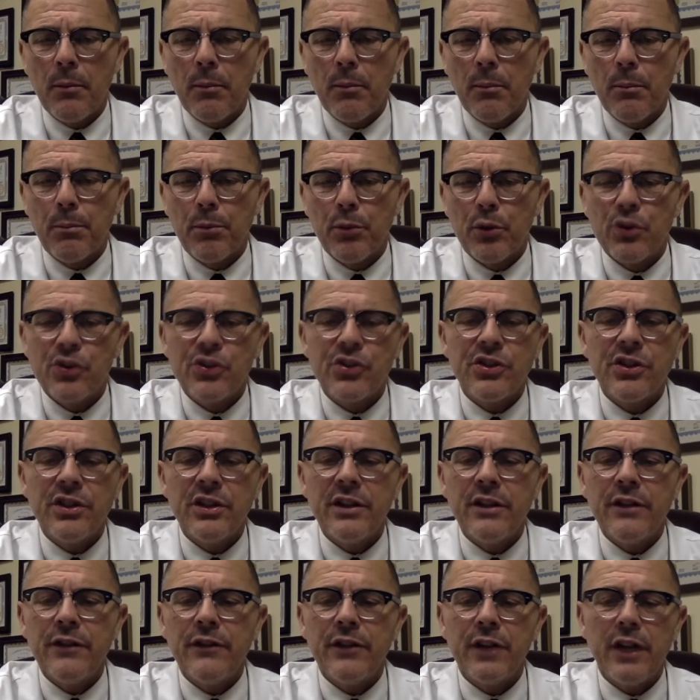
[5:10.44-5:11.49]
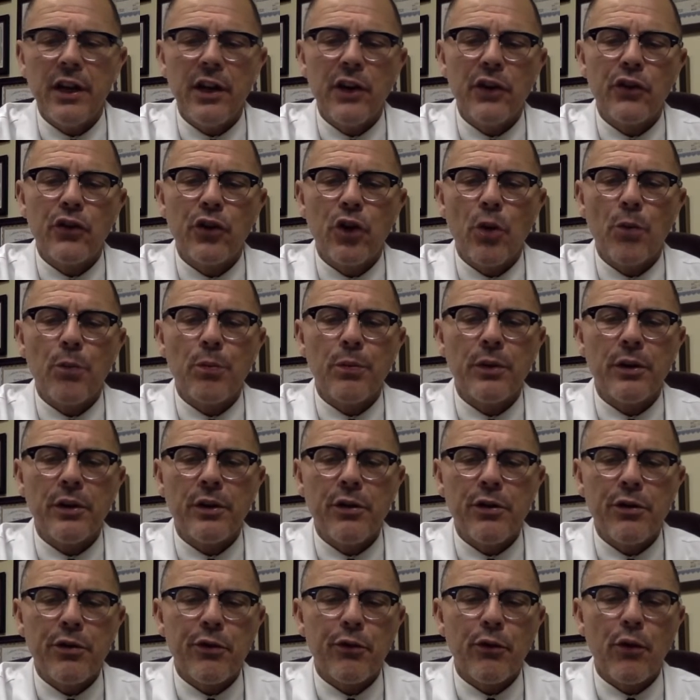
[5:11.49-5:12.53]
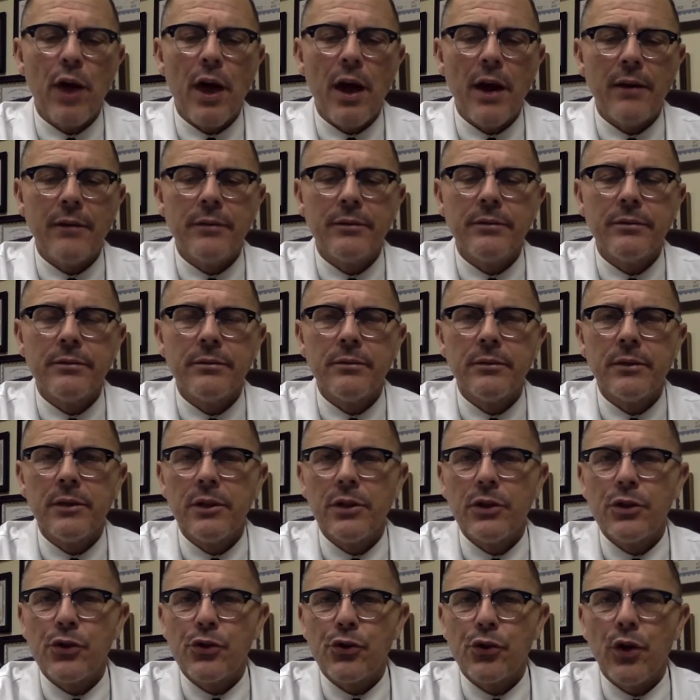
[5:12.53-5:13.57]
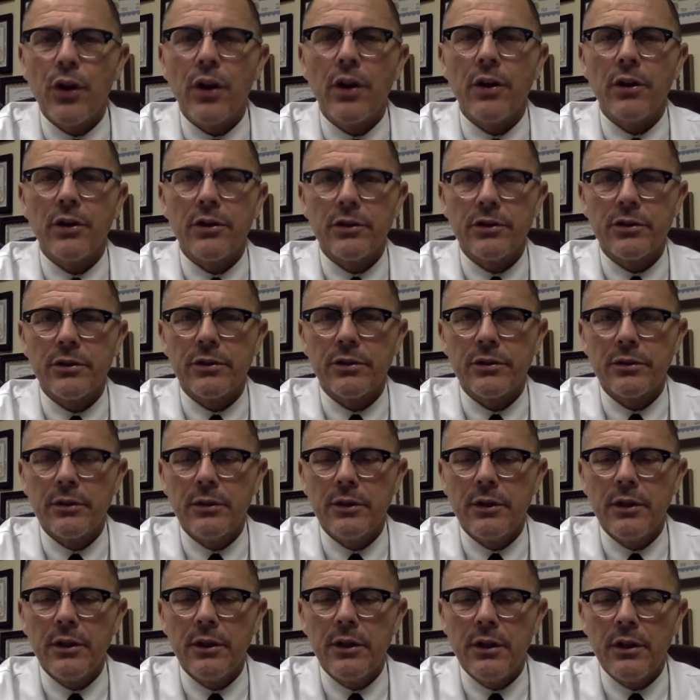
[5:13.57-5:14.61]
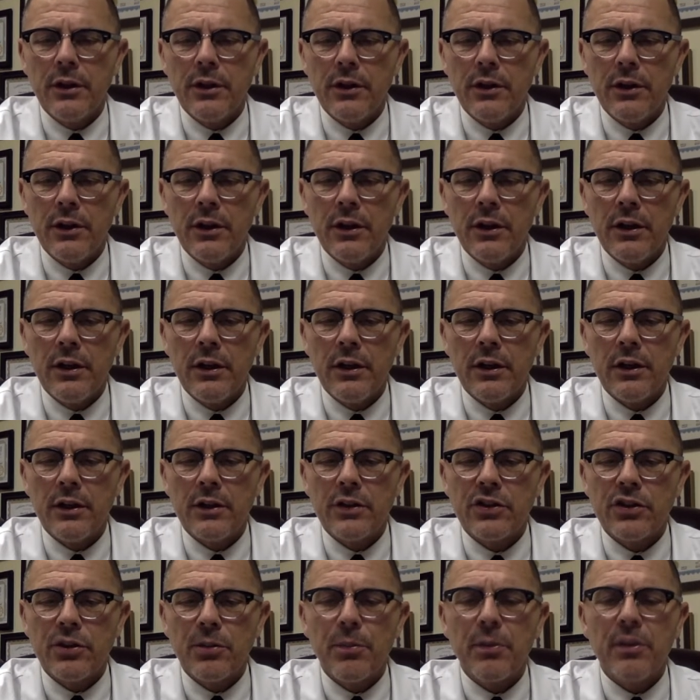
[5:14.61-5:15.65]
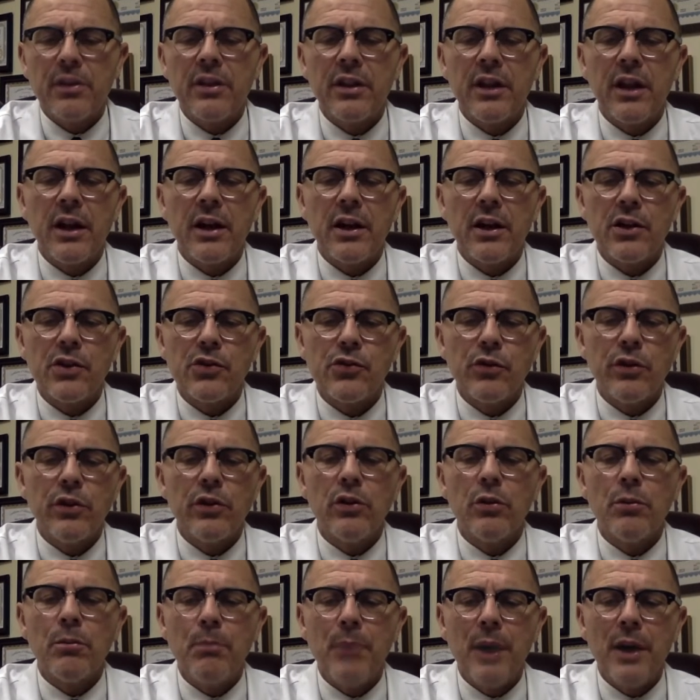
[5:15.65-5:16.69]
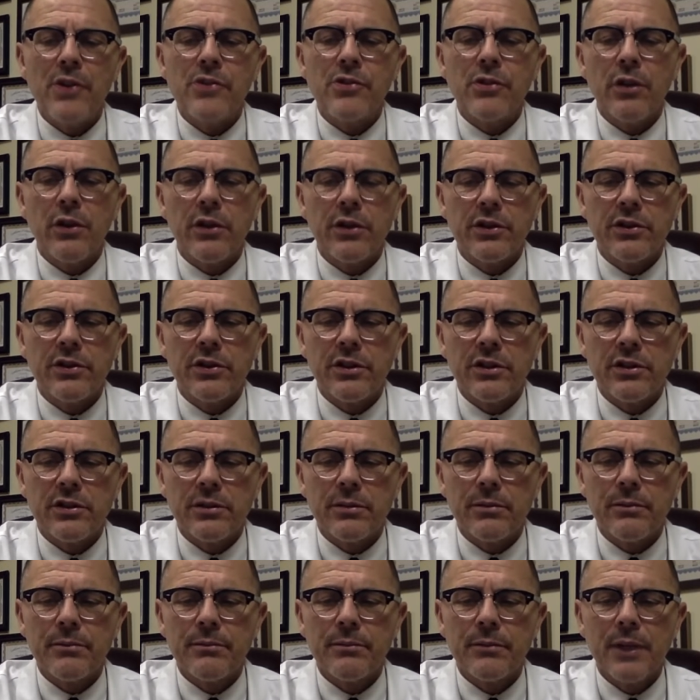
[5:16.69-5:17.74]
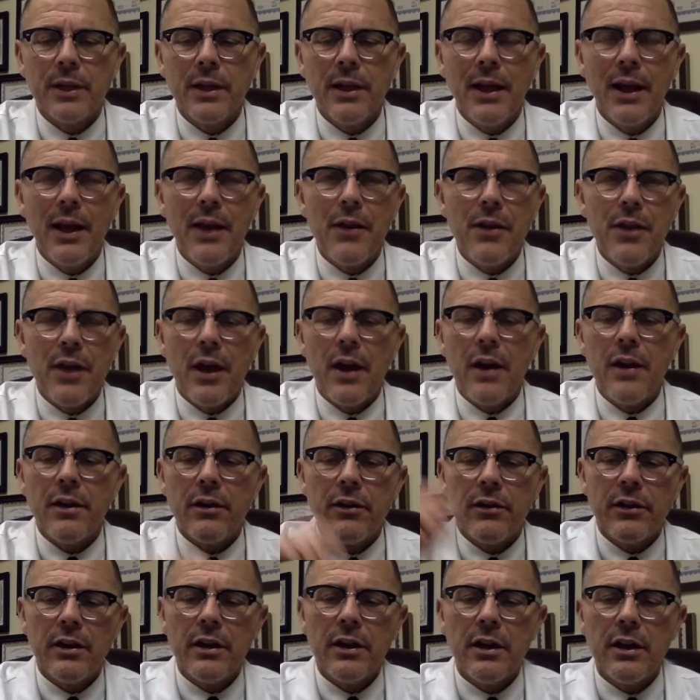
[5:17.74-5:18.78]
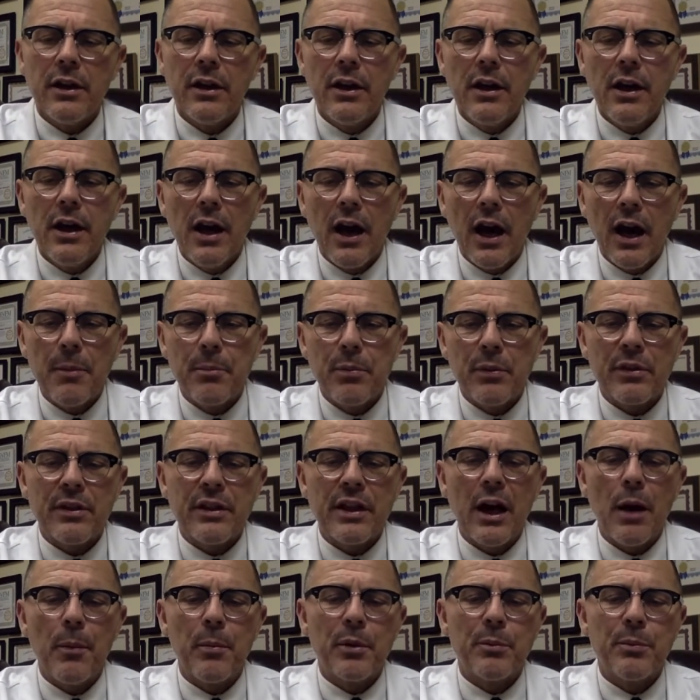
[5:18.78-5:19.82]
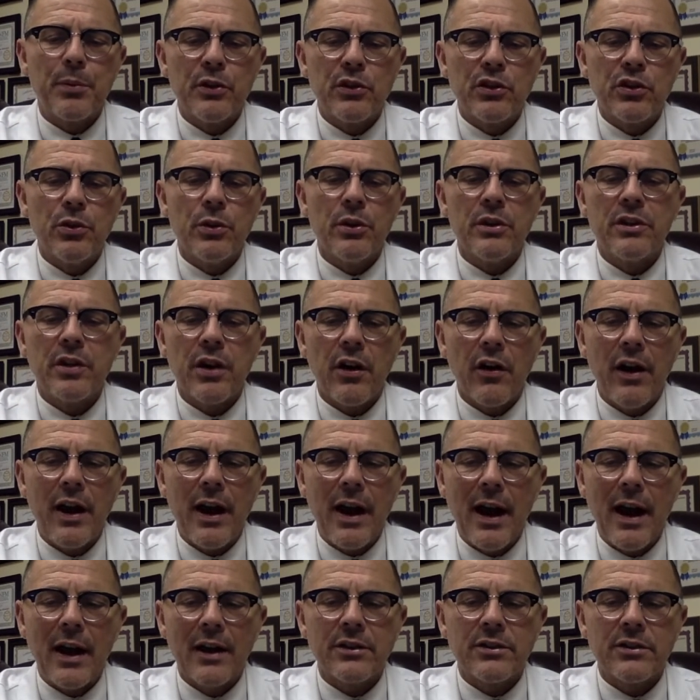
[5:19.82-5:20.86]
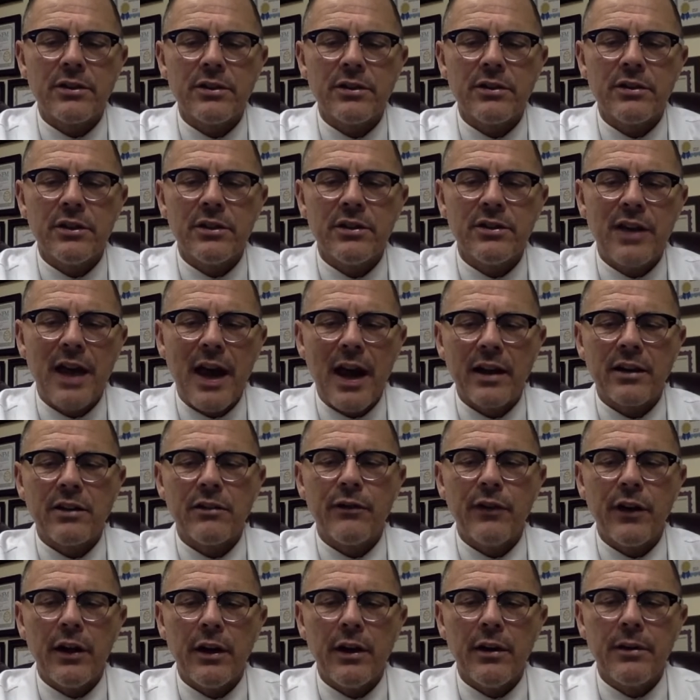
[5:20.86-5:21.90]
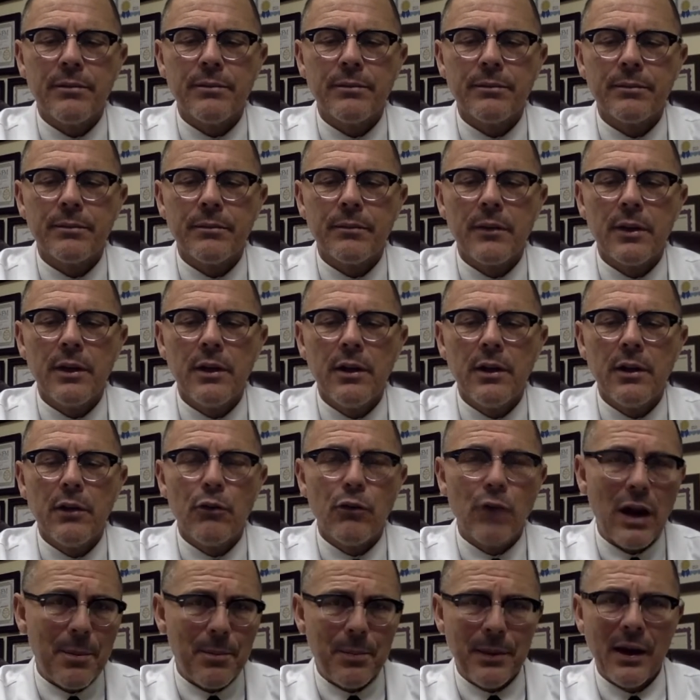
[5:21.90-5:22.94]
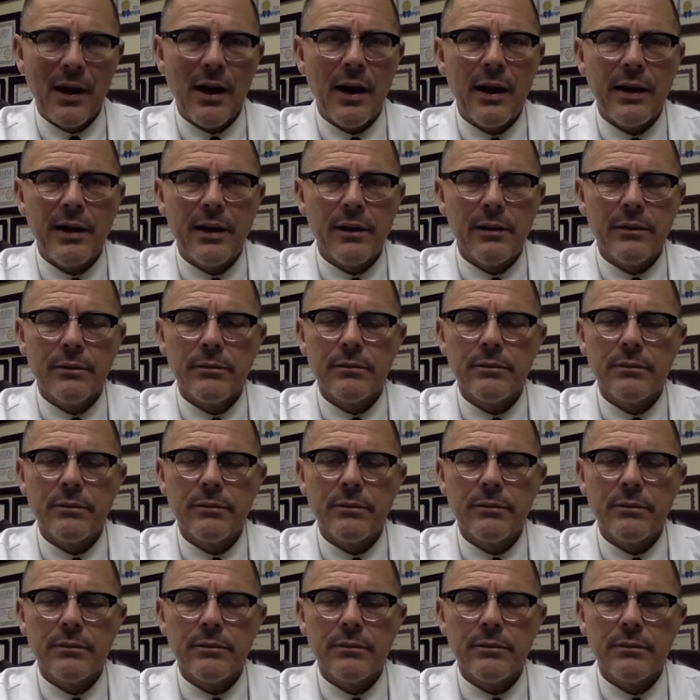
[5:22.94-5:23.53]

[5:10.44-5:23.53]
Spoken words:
perceived and interpreted threat triggers the sympathetic adrenal medullary system, and then the hypothalamic pituitary axis is activated right behind it